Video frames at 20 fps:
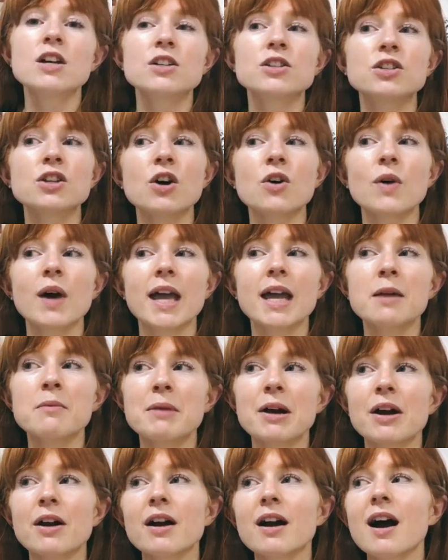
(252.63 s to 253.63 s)
So in
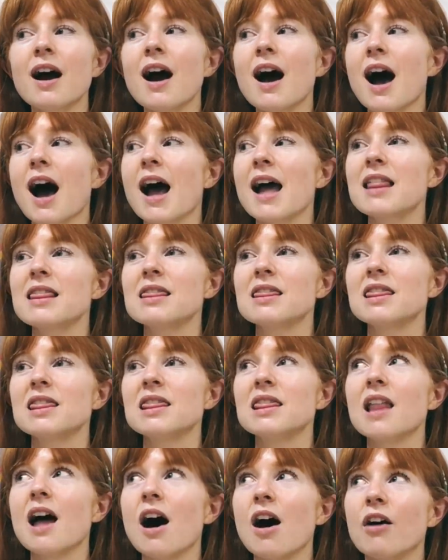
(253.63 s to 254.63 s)
America, I
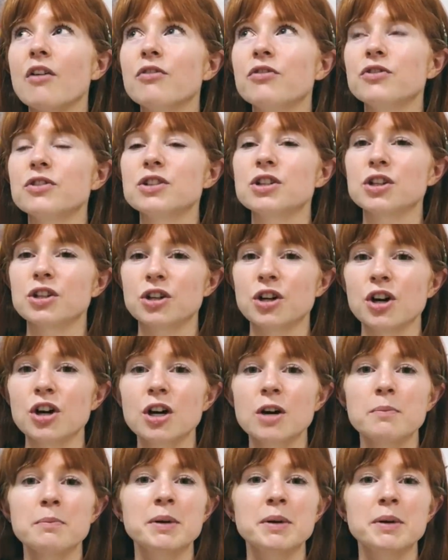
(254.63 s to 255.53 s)
love to cook,